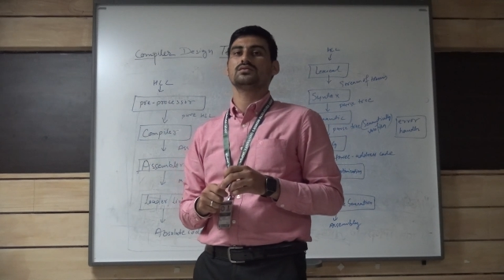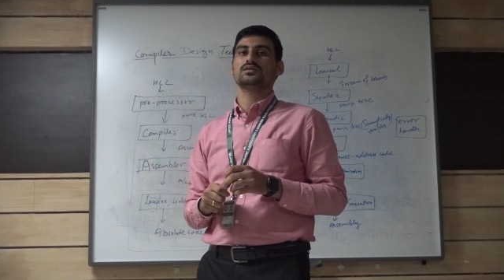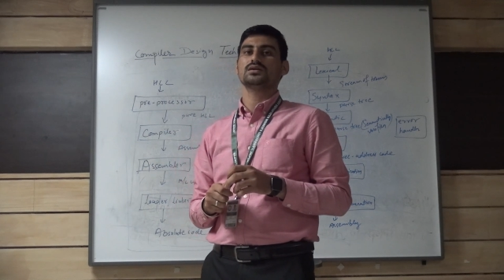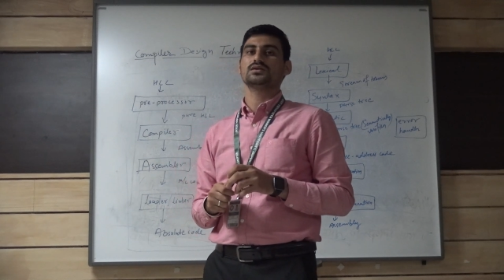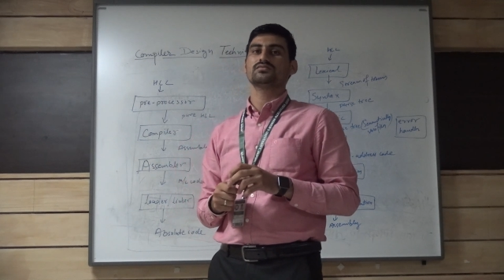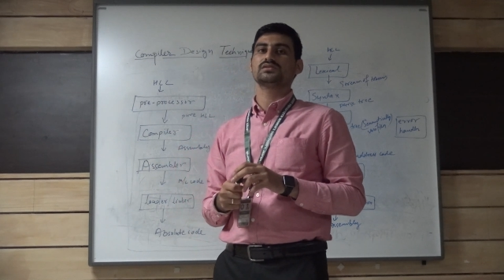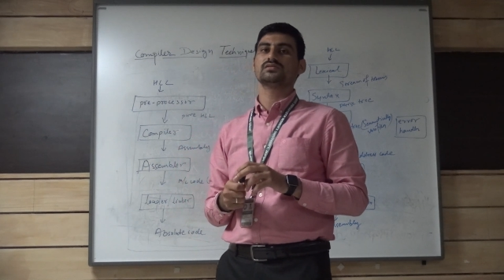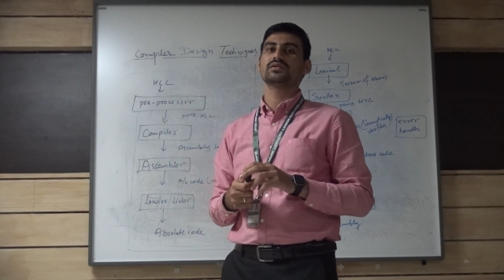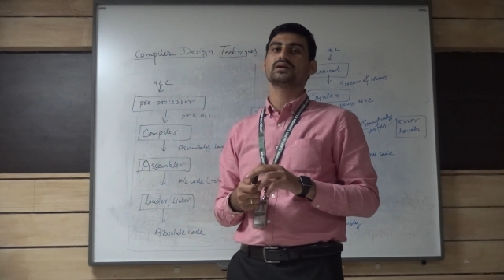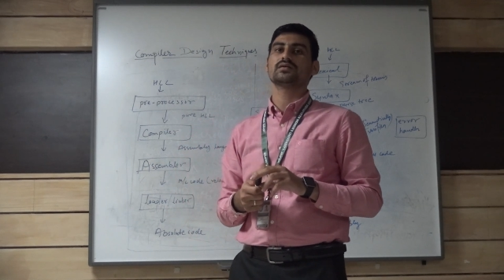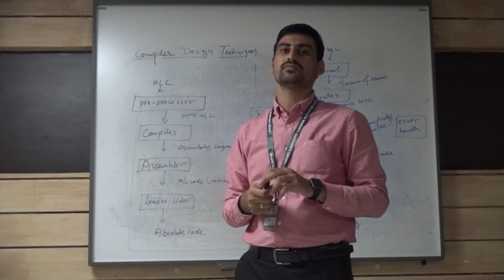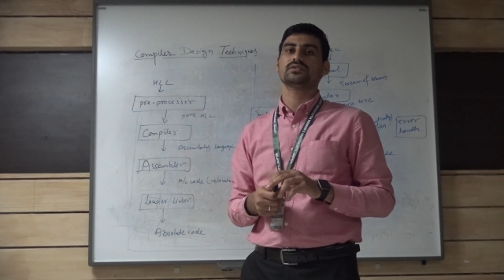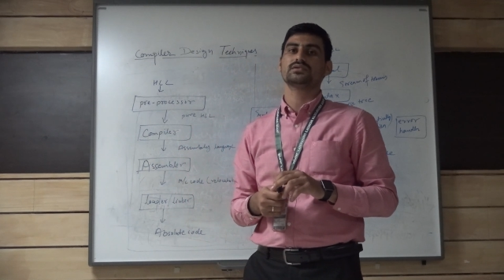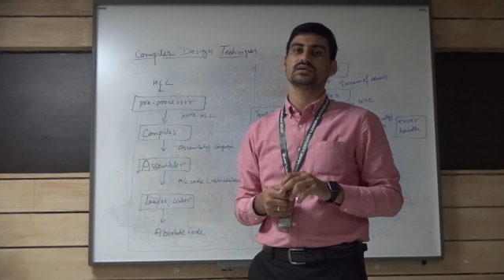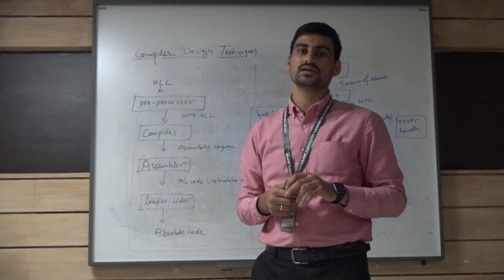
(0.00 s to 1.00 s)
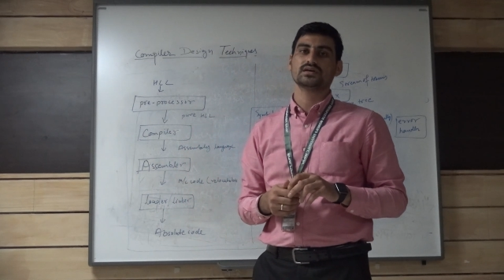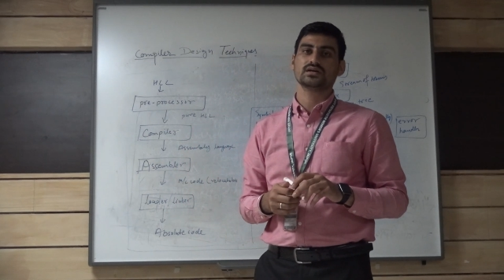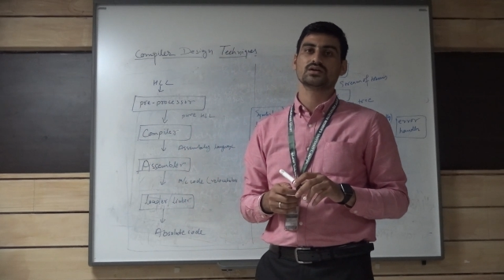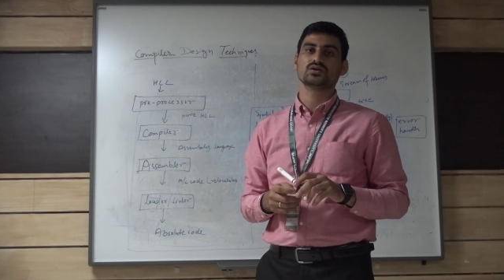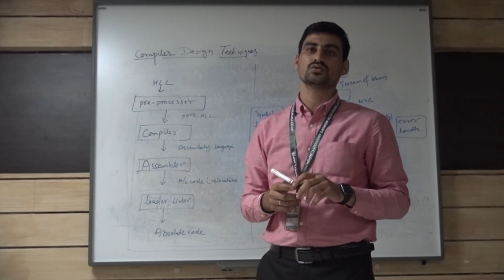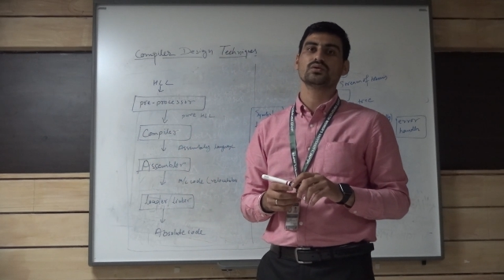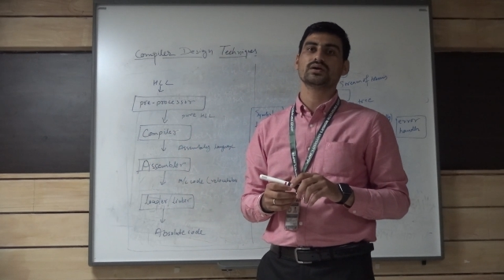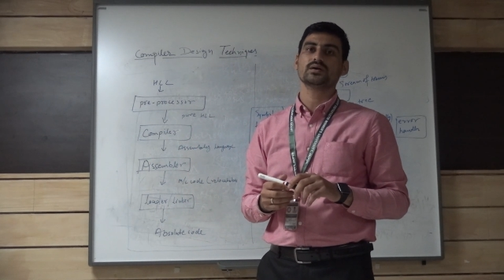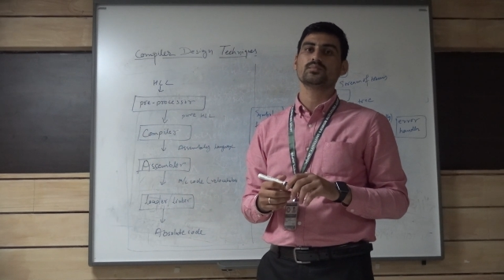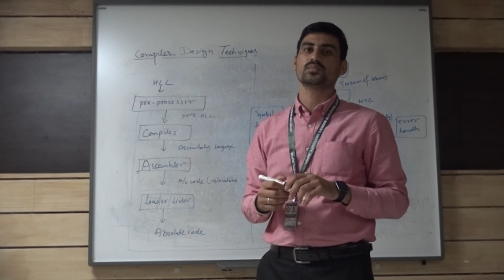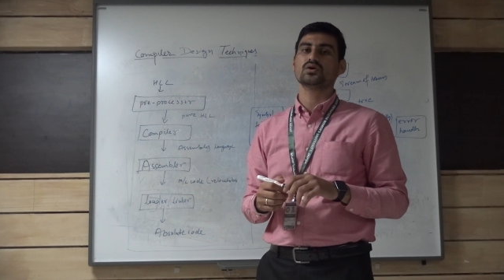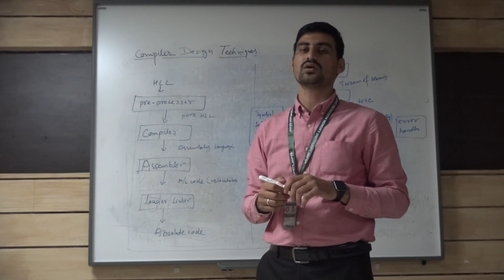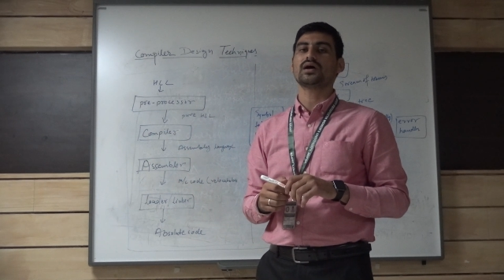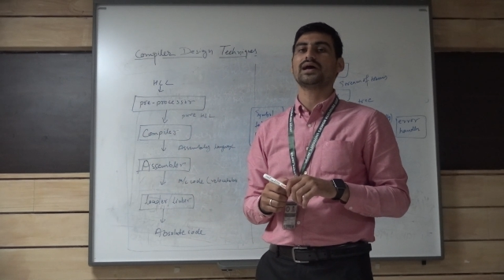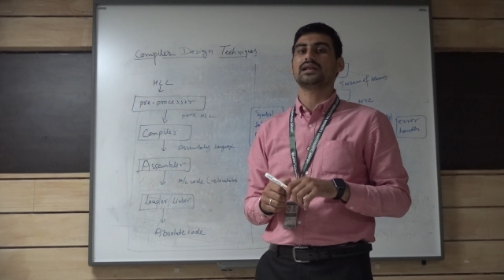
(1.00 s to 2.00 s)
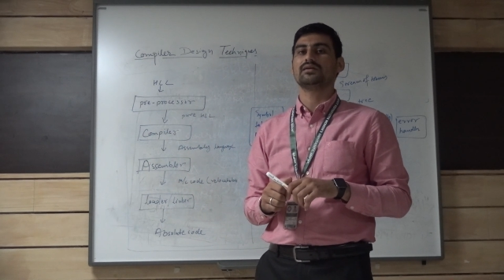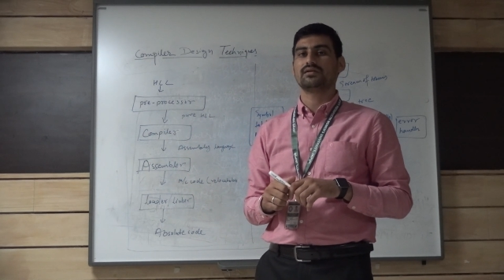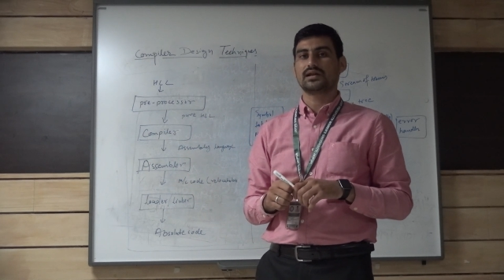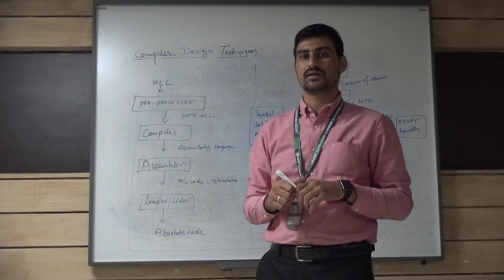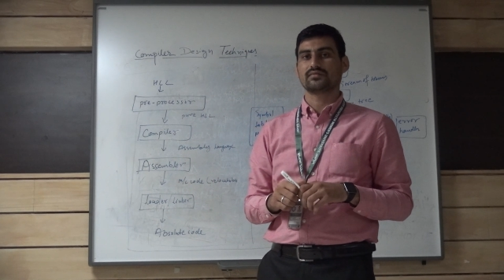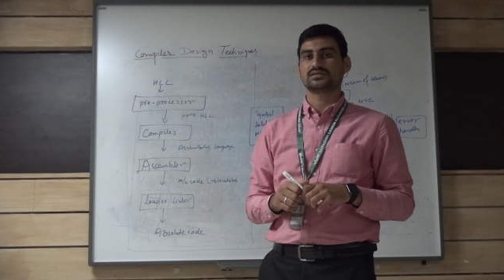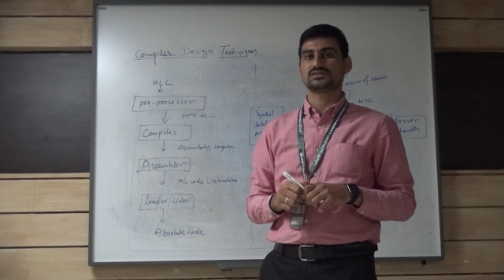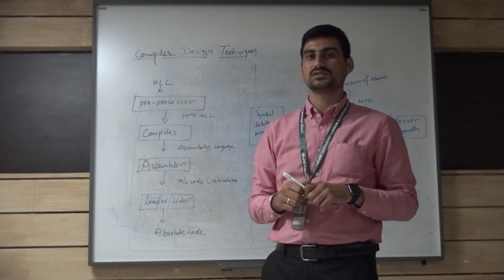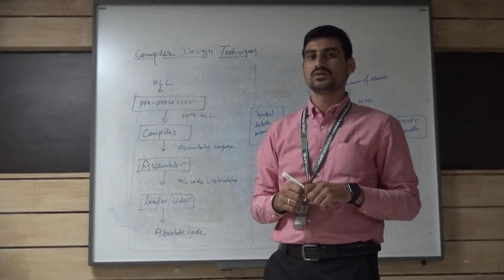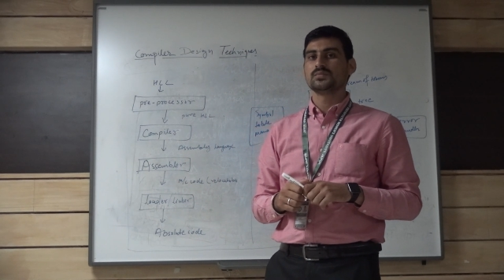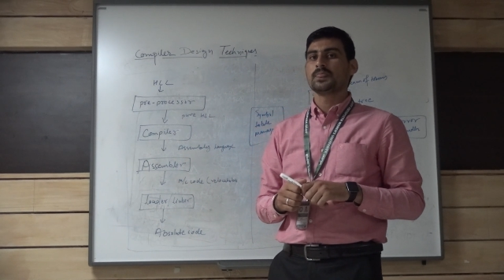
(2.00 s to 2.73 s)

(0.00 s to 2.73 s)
it will be converted into a pure high level language.